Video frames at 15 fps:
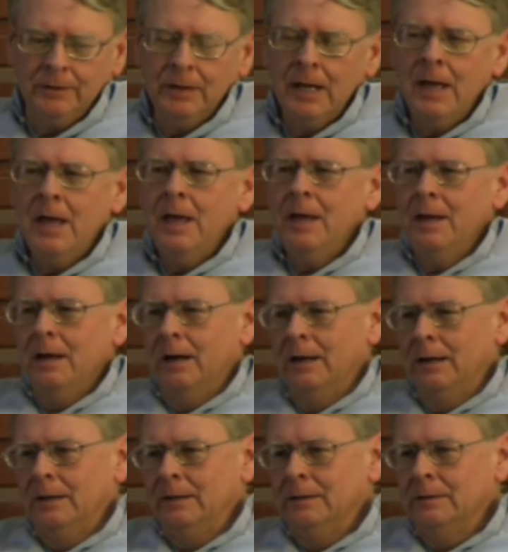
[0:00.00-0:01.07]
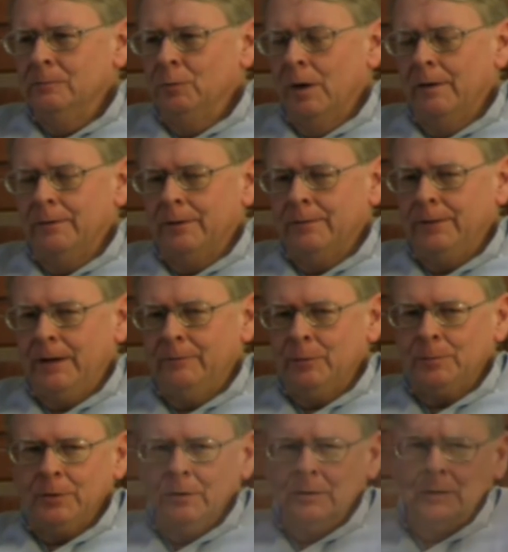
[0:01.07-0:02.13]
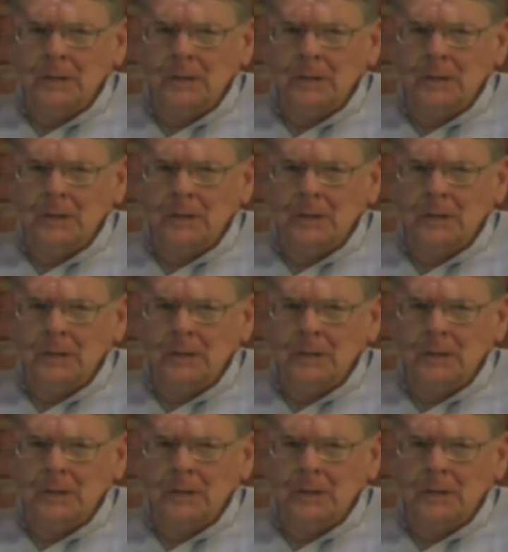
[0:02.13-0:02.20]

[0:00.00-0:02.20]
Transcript: Uh, one of our favorite